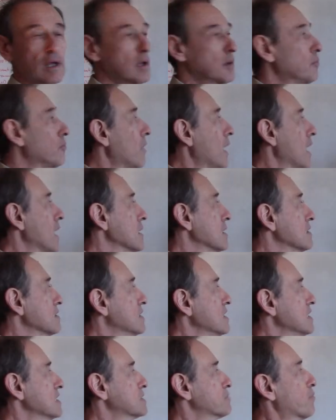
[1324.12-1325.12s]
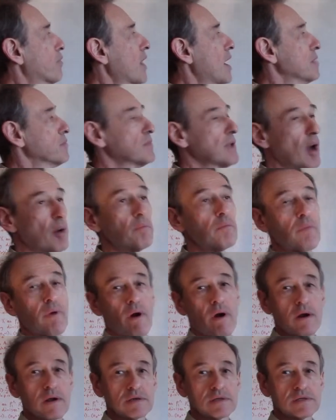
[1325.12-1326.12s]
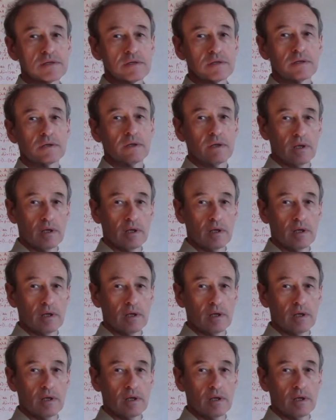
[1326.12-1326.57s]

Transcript: my these prime numbers